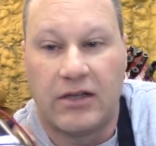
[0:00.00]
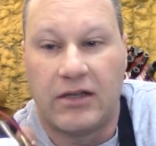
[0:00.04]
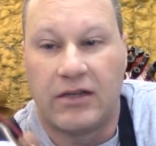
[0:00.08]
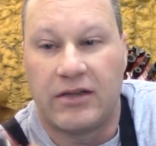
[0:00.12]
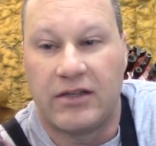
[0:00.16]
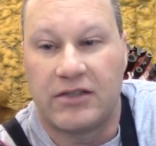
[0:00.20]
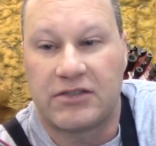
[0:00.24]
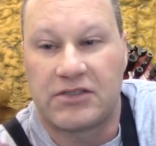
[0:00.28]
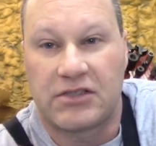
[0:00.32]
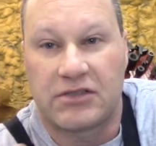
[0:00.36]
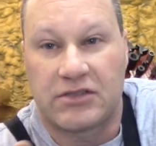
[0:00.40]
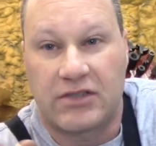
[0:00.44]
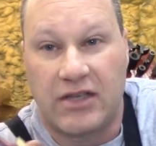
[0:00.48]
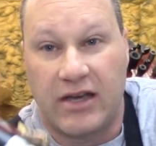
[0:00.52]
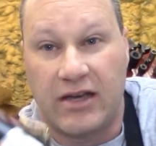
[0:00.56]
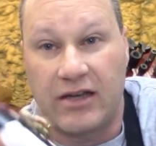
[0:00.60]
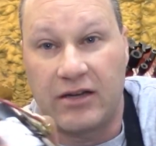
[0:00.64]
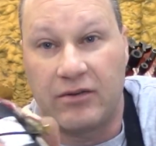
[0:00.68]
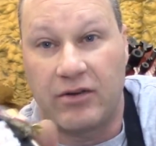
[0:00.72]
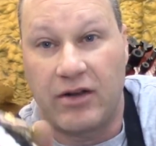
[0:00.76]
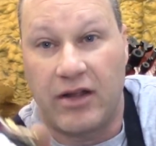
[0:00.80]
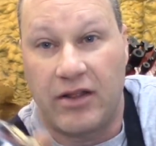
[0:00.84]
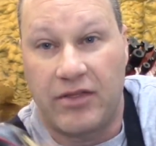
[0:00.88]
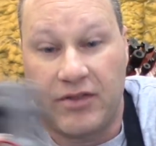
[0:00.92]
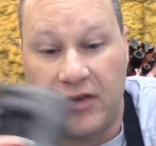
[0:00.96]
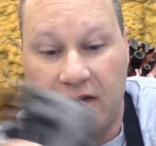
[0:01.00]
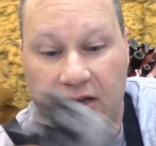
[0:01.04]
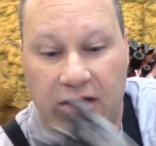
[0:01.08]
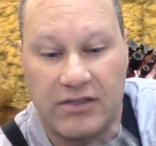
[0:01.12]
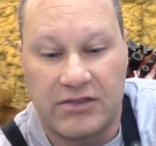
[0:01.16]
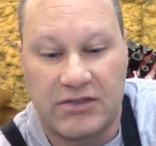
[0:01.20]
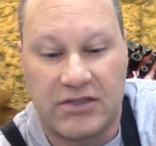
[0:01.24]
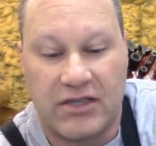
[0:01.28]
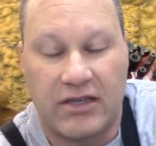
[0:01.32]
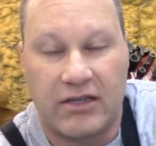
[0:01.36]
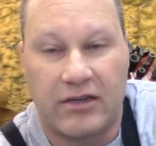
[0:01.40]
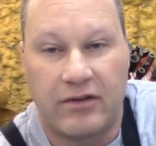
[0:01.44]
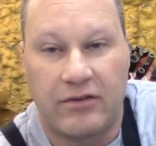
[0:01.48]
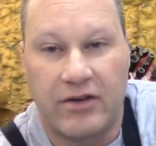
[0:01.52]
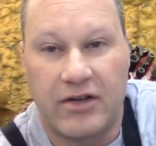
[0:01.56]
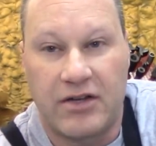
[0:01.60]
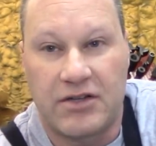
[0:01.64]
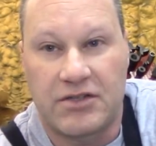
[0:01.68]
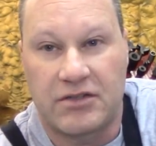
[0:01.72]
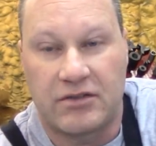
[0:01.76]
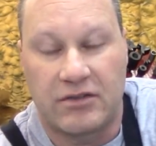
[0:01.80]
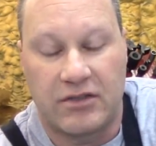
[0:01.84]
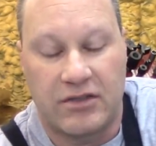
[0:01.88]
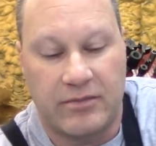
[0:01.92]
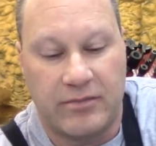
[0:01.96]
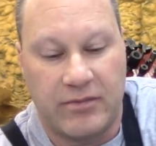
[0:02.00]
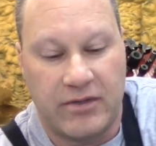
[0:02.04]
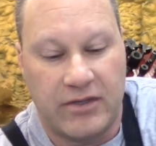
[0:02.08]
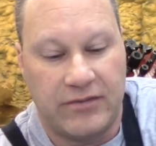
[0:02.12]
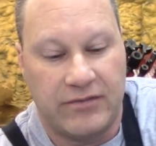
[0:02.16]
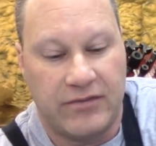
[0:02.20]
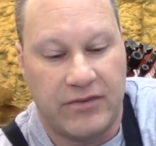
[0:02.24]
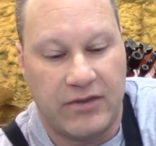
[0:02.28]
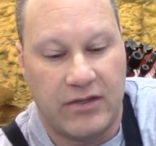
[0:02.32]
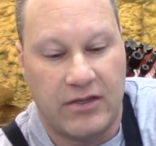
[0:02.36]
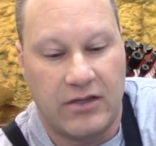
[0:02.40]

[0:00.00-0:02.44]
This is kind of what I thought I was getting originally, but